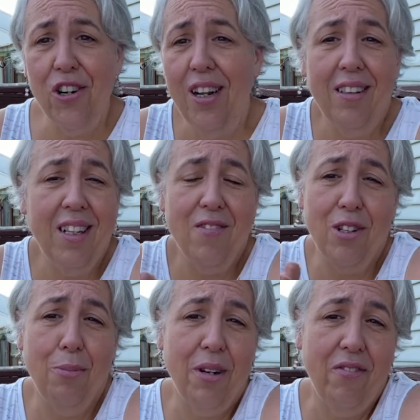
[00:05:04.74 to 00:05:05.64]
it gives it a
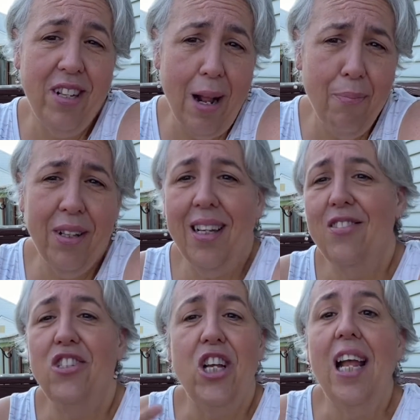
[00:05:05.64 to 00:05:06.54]
little bit of depth, it just
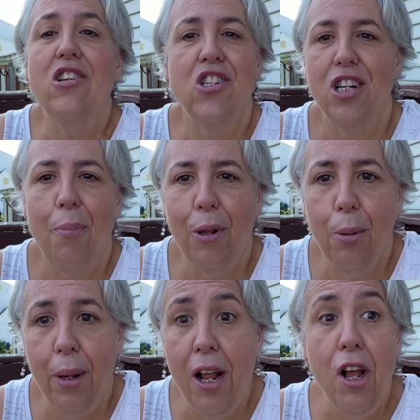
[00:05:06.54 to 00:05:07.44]
changes it up a little
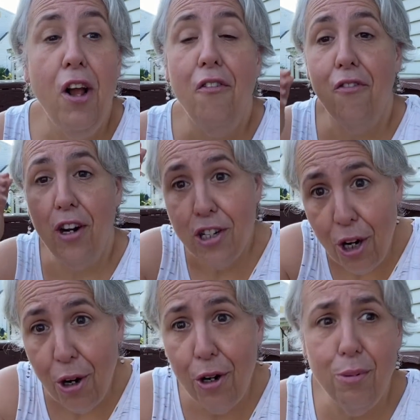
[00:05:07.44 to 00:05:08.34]
bit. Fresh
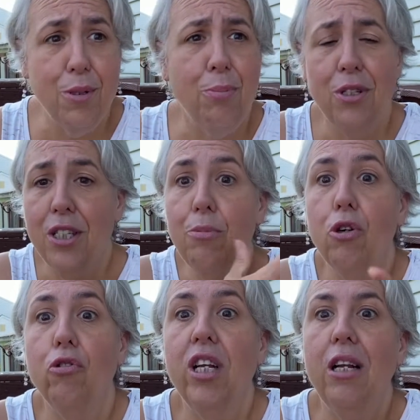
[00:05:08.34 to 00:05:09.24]
herbs, put some
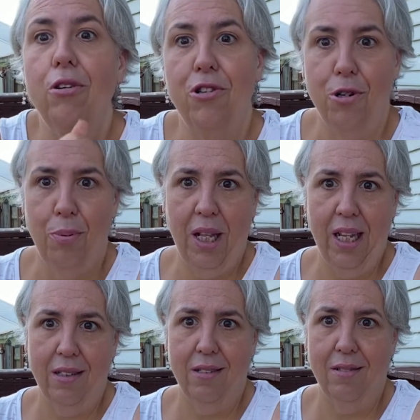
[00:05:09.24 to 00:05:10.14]
green on your
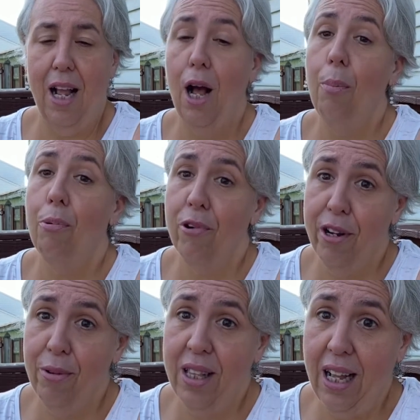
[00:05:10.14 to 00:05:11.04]
plate. How pretty
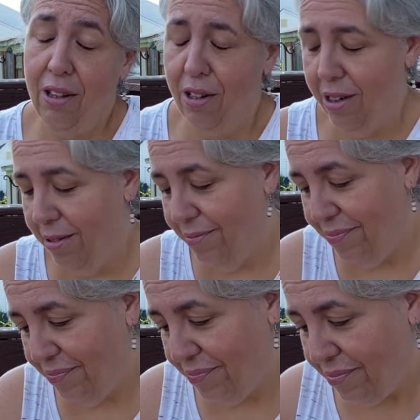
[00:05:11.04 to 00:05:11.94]
would that look?
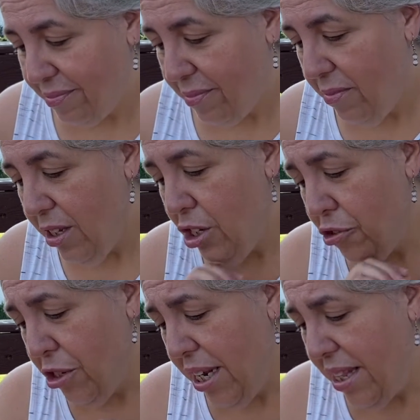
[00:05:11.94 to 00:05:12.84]

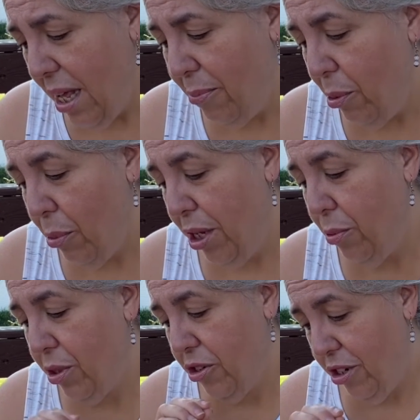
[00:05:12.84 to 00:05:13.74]
Treating them the way you
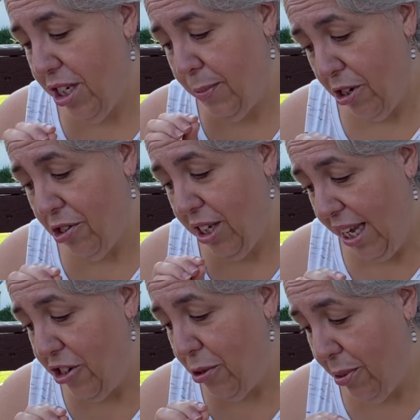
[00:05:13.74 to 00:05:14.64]
would treat a special
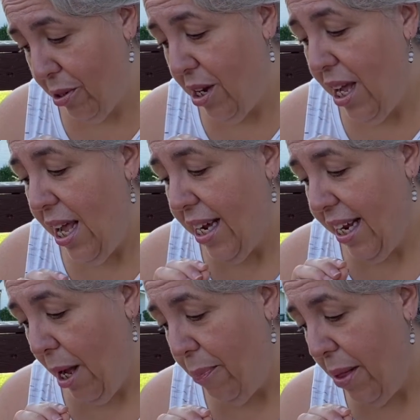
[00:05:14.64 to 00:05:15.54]
occasion meal can
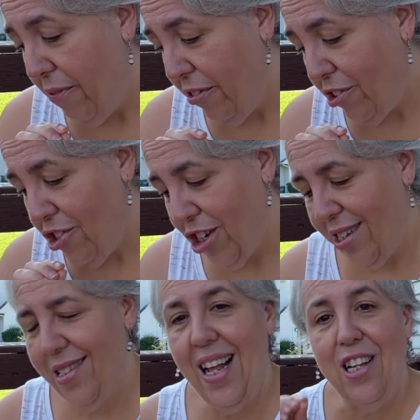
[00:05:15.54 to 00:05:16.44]
help them feel
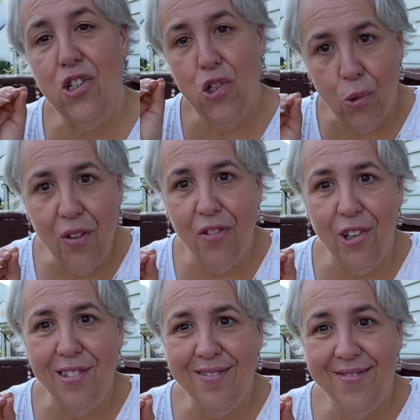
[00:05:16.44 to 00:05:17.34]
just as
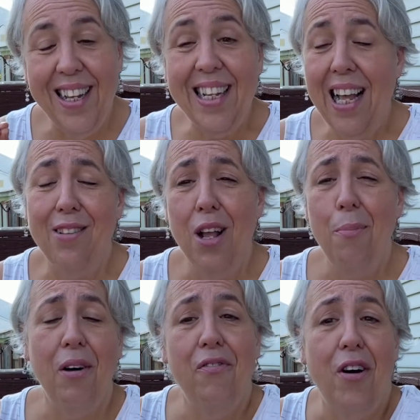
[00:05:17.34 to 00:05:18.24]
joyful. Again,
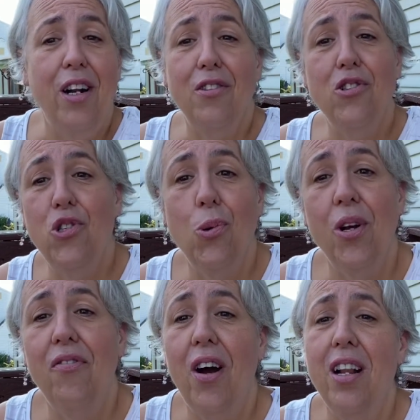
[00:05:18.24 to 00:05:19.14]
they'll find the joy,
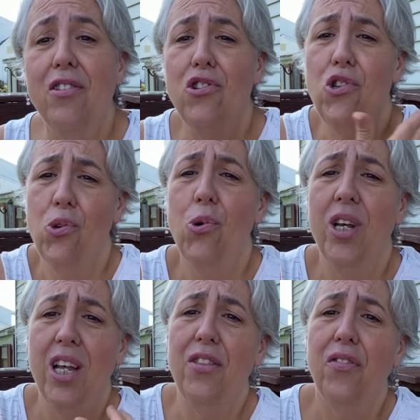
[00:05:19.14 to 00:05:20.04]
finding the
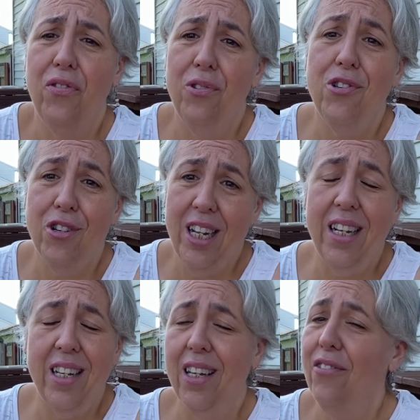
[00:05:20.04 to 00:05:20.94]
joy in the food you're
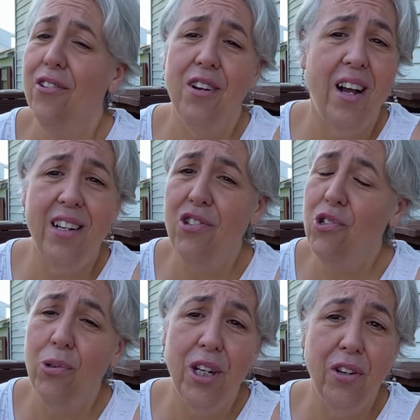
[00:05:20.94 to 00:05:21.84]
eating. If you're not
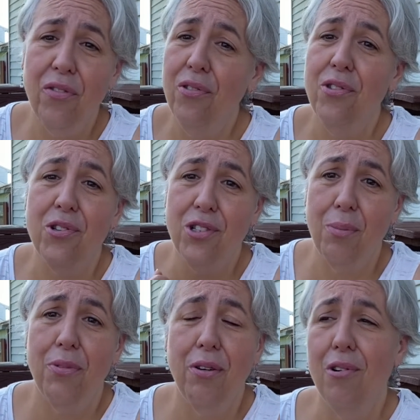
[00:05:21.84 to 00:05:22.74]
enjoying your food, there's
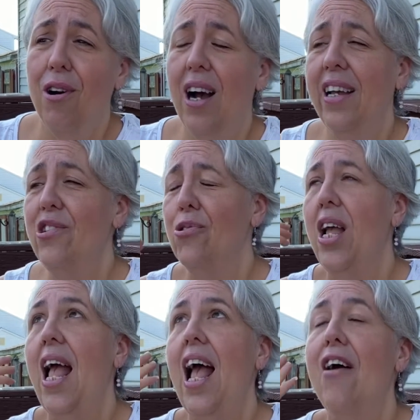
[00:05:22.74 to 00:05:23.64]
something wrong. I enjoy
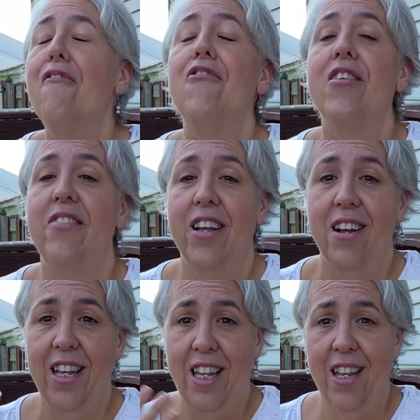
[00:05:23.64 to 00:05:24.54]
everything
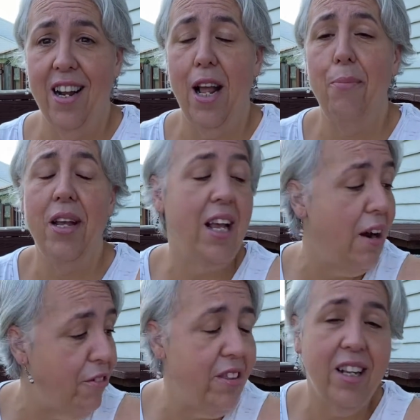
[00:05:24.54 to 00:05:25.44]
I eat, and I make
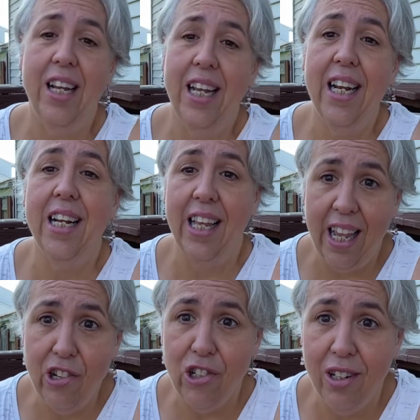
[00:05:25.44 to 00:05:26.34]
everything I eat an
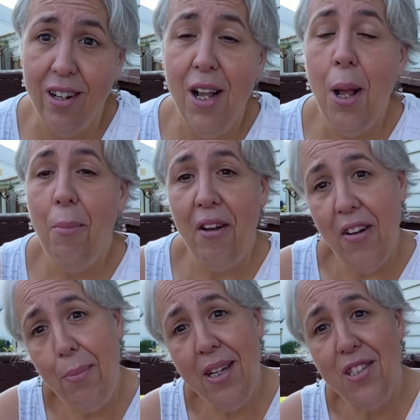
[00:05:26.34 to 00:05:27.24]
occasion. My
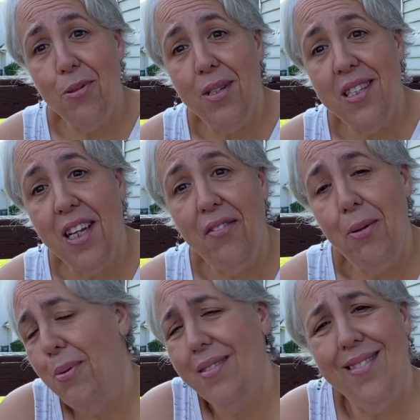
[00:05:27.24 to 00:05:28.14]
family gets a little bit sick of
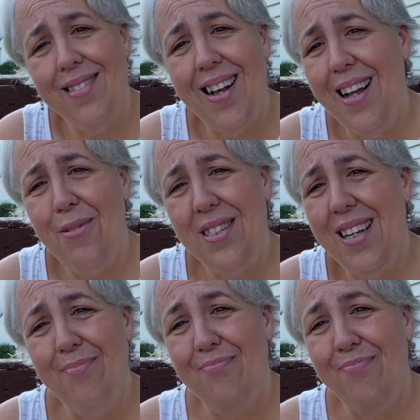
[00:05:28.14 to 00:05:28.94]
it, but I always say,